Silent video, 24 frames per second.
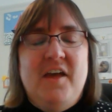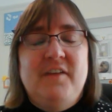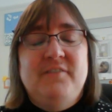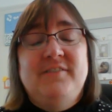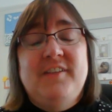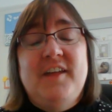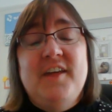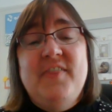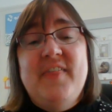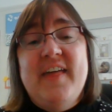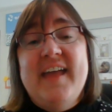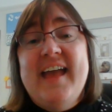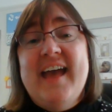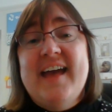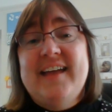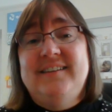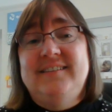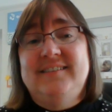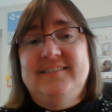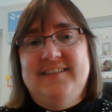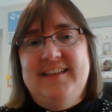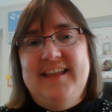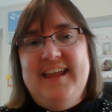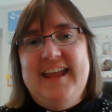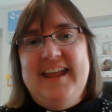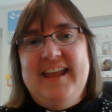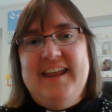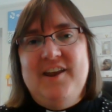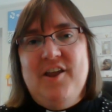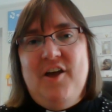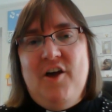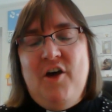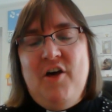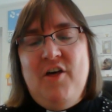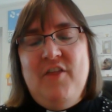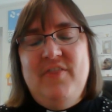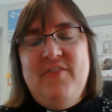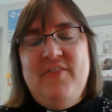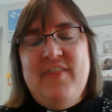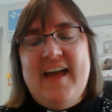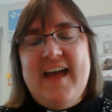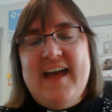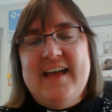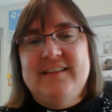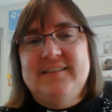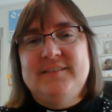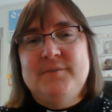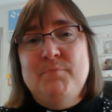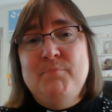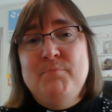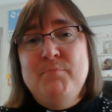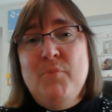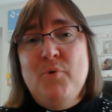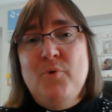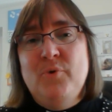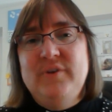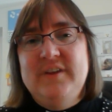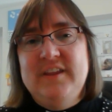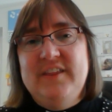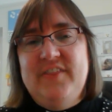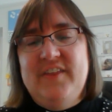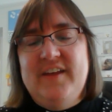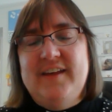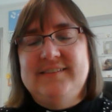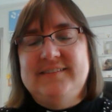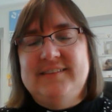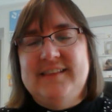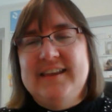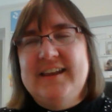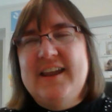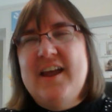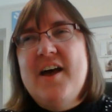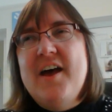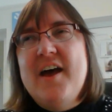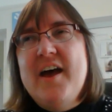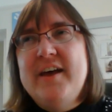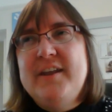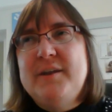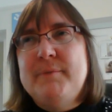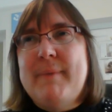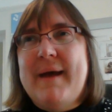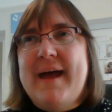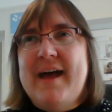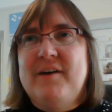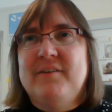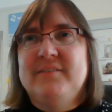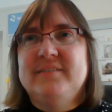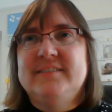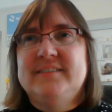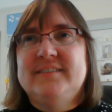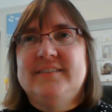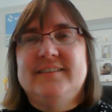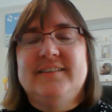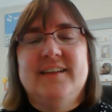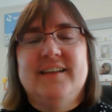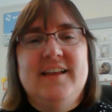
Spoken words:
So they had seen on that Maundy Thursday, they'd heard about